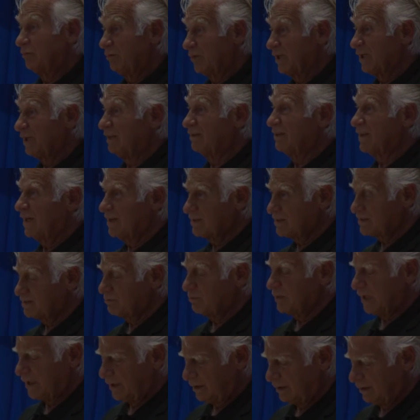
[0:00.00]
but it does
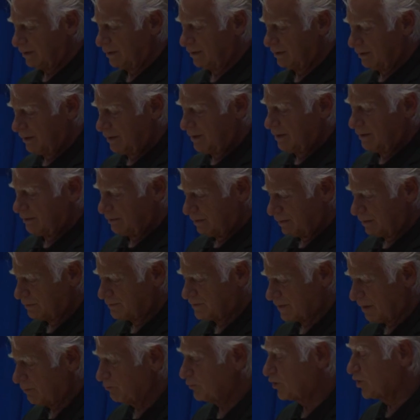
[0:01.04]
mean
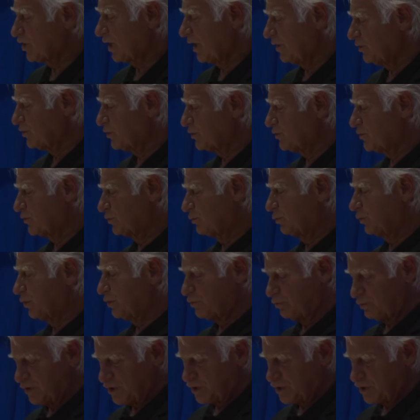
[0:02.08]
some changes towards